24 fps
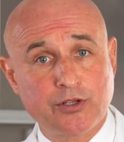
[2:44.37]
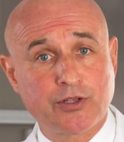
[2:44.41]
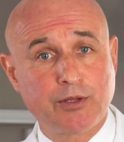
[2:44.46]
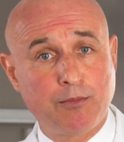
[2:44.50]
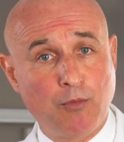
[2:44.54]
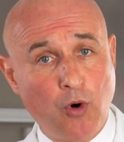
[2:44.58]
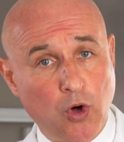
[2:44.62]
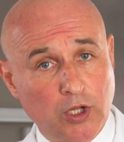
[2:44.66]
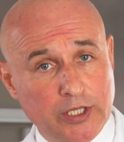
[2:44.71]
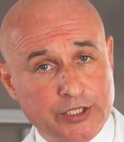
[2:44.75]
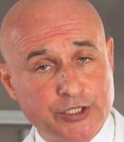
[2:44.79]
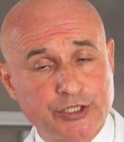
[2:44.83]

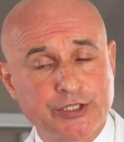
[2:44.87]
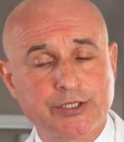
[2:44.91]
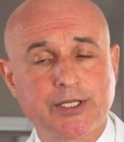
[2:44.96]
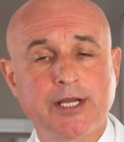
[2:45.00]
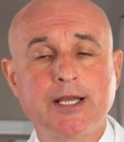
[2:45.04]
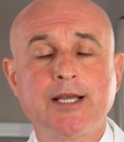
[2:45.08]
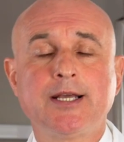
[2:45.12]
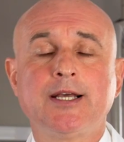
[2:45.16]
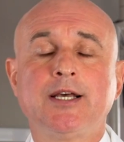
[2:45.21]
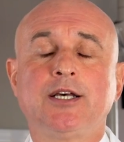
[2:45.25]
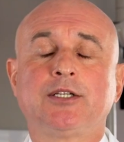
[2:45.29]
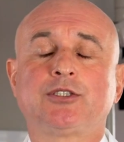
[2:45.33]
molars.
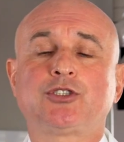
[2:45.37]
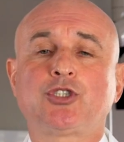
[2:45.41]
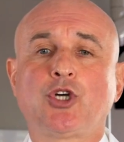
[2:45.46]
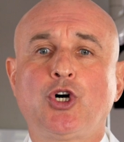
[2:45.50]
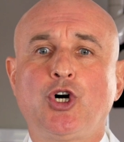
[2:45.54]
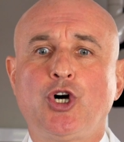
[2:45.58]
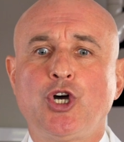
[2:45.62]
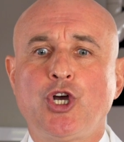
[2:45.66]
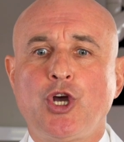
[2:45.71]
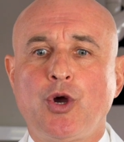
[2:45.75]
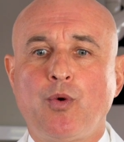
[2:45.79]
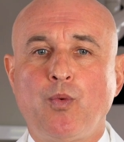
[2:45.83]

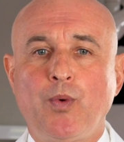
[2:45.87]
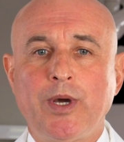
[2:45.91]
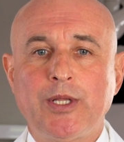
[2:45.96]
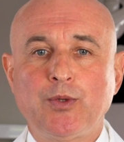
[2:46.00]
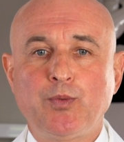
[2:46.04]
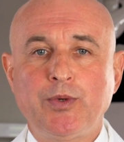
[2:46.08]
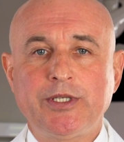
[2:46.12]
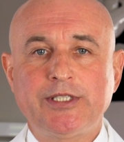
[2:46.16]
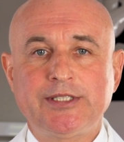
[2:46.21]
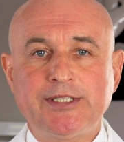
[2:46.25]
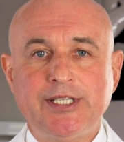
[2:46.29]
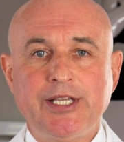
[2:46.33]
So when
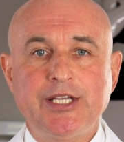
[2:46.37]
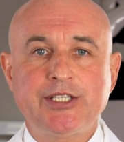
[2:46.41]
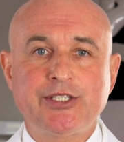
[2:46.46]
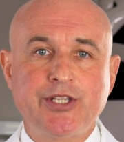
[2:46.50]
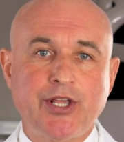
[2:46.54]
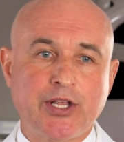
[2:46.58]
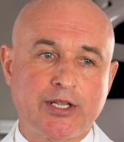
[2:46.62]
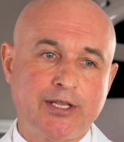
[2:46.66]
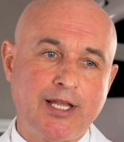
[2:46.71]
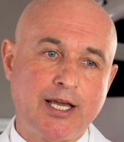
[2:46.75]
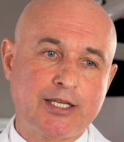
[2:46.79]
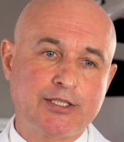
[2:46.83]
we see
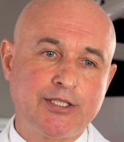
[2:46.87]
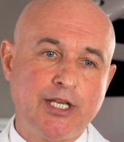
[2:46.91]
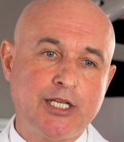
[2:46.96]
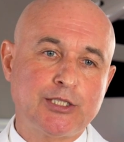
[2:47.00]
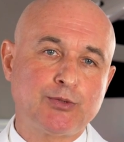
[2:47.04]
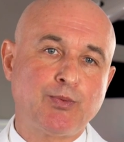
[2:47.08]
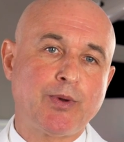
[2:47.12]
teeth like this,